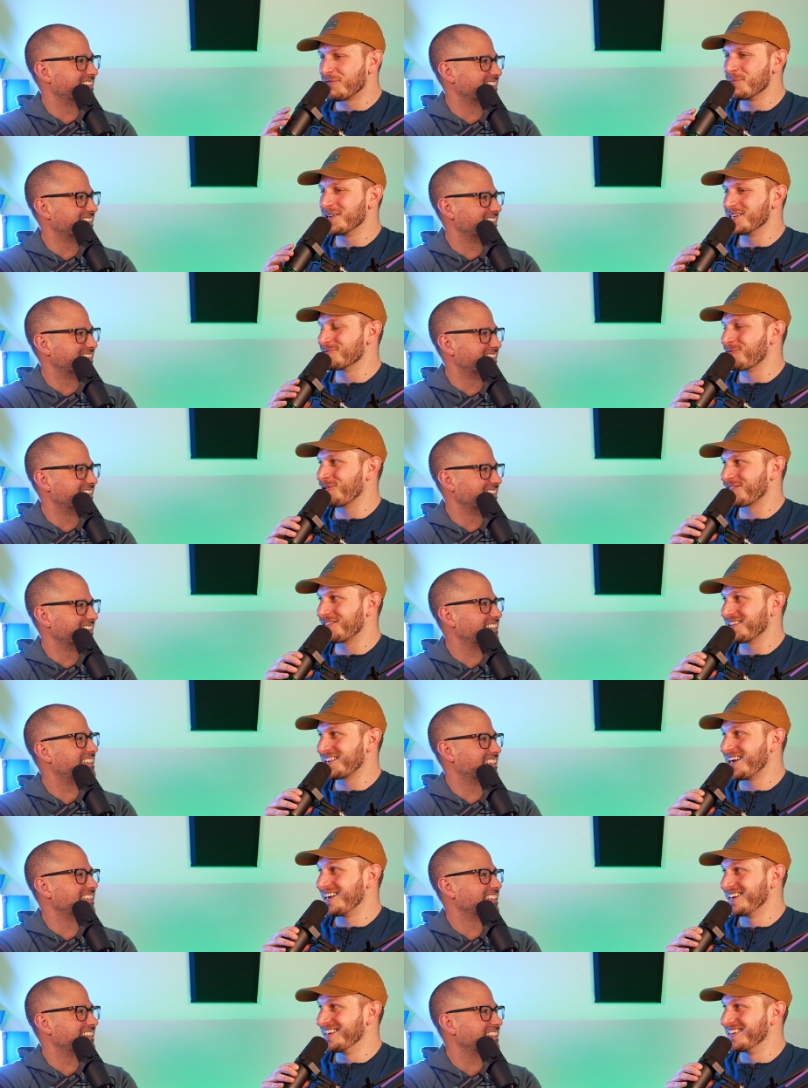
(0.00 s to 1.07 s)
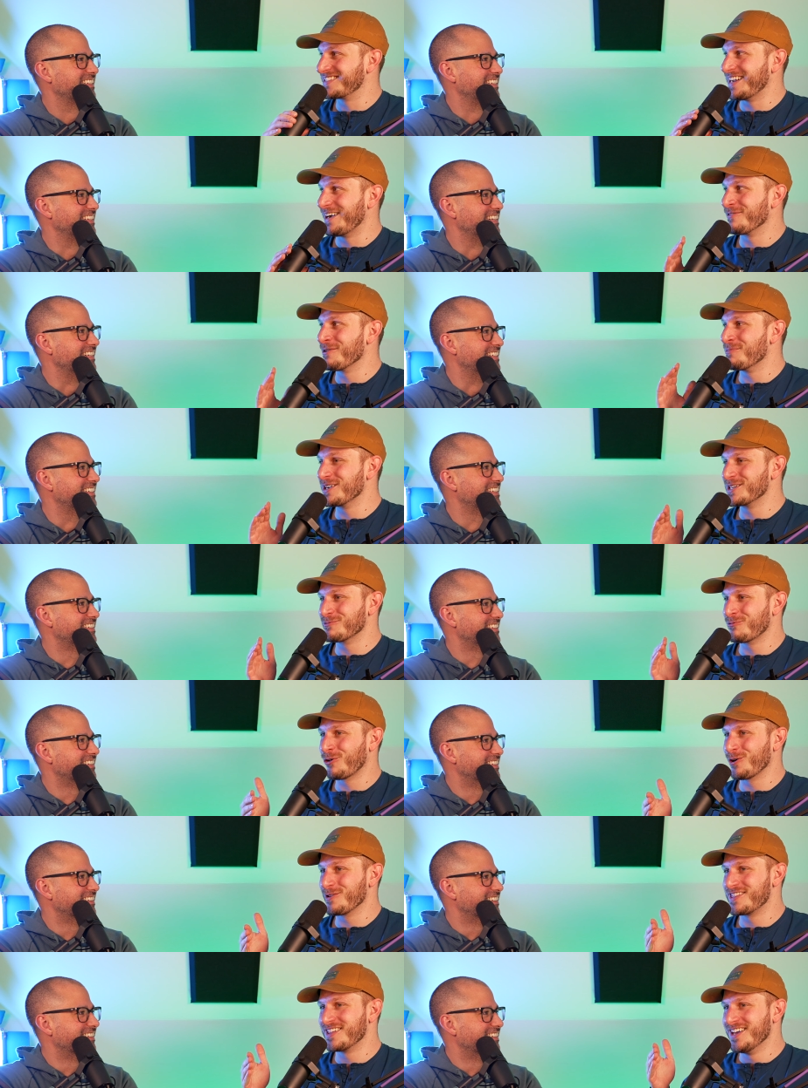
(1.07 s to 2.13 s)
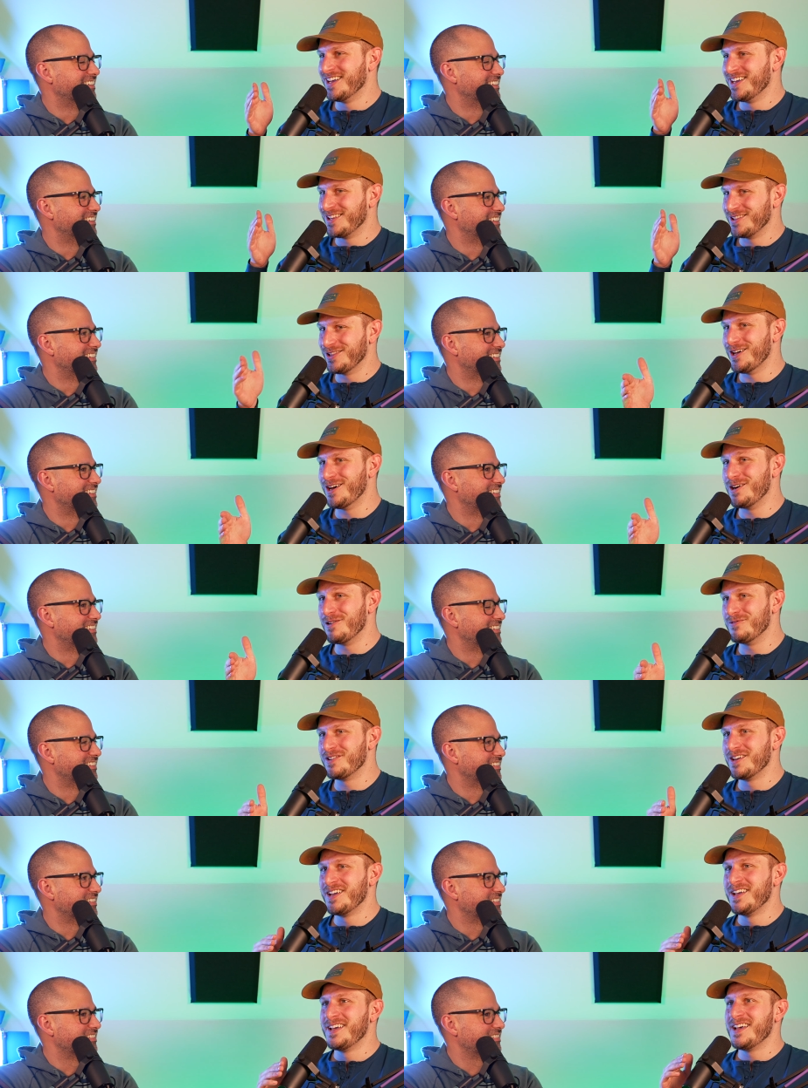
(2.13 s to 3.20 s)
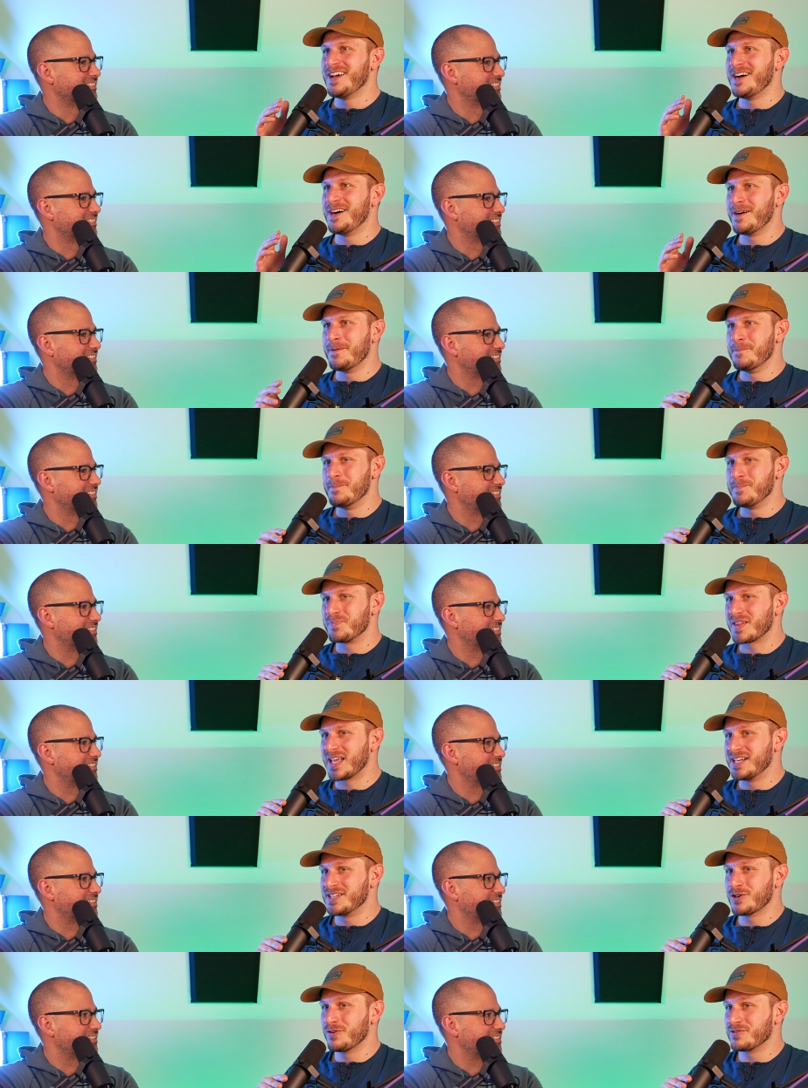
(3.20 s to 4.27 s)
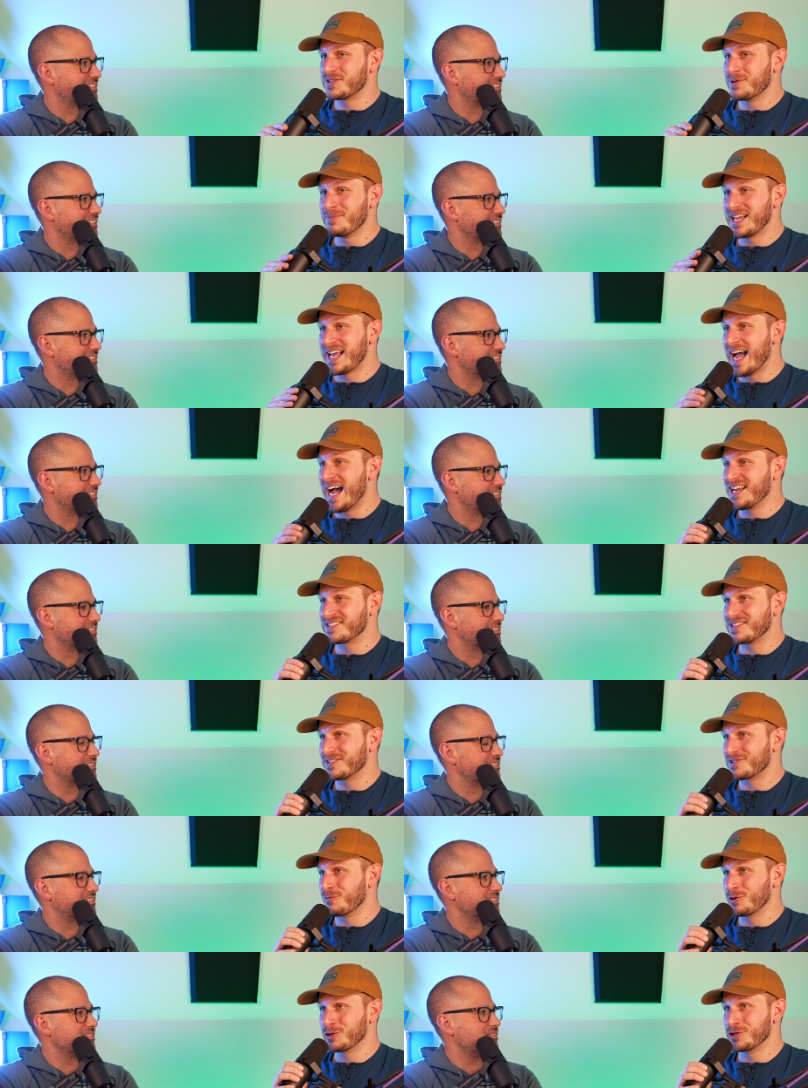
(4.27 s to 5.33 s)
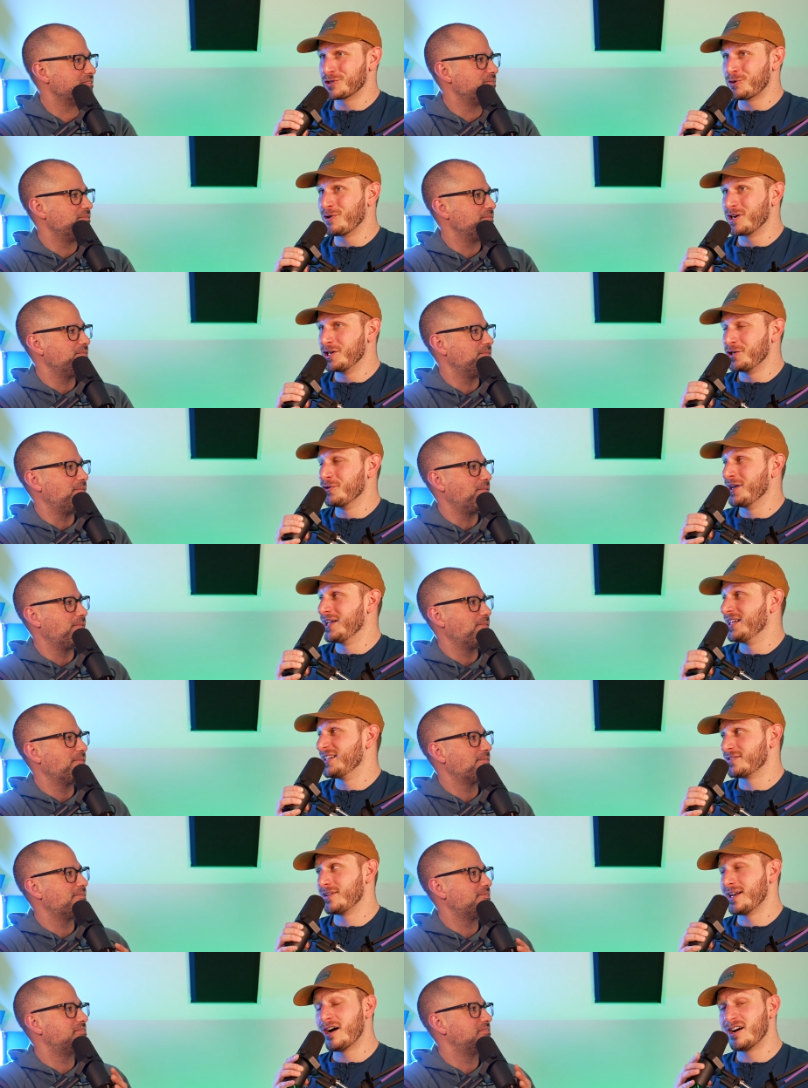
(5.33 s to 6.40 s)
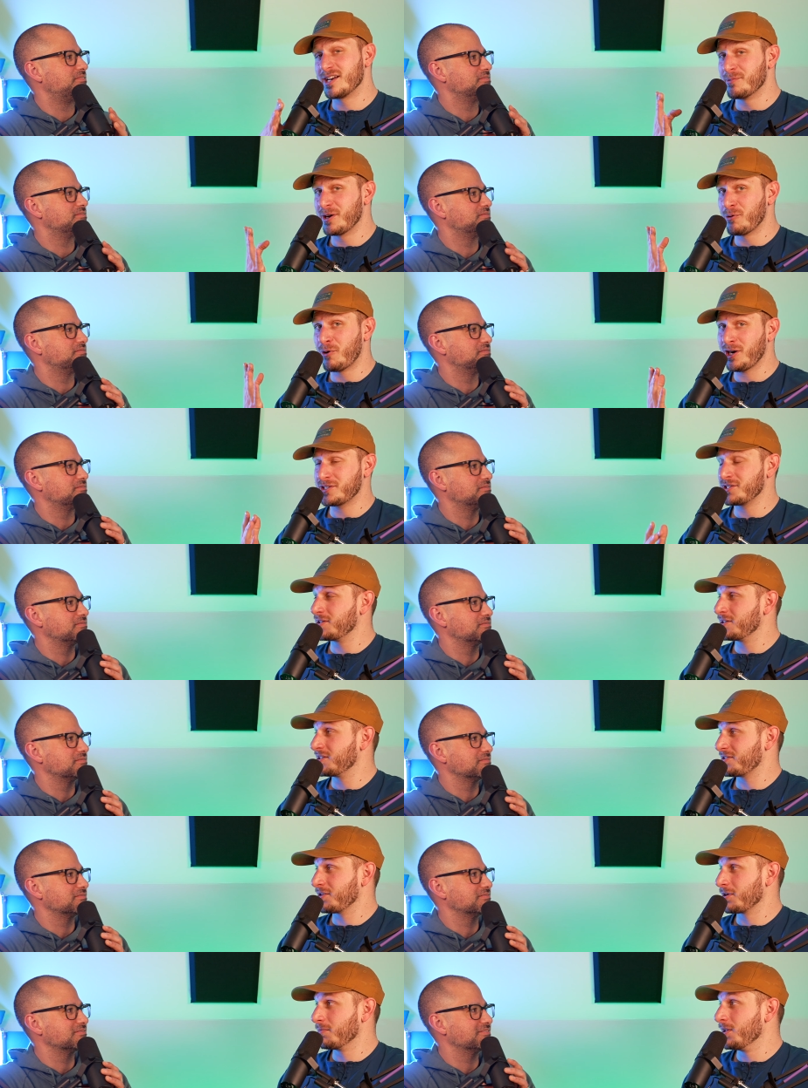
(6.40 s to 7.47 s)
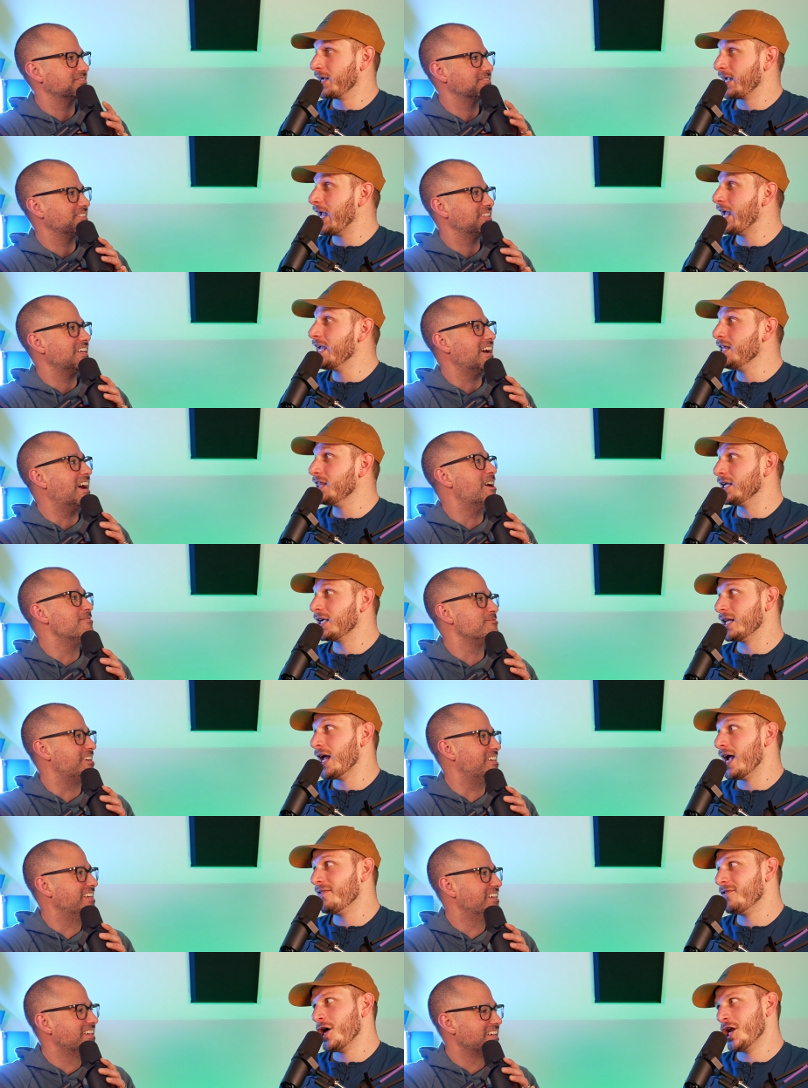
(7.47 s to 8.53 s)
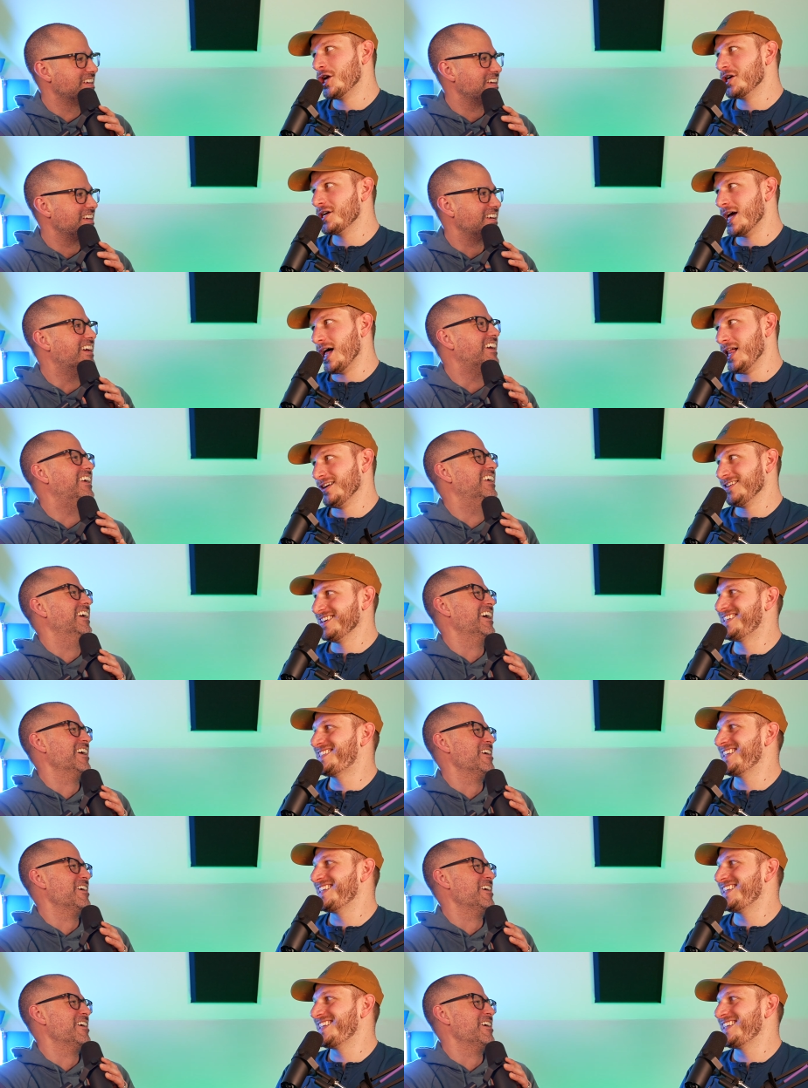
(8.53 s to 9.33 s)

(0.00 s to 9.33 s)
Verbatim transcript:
Speaker 1: everybody's worth kindness, yeah. everybody's worth love. Um, and so if somebody asks us, we're just going to do it. And so now anybody watching this, they're gonna be like, "Hey, you think can I have a hundred dollars?"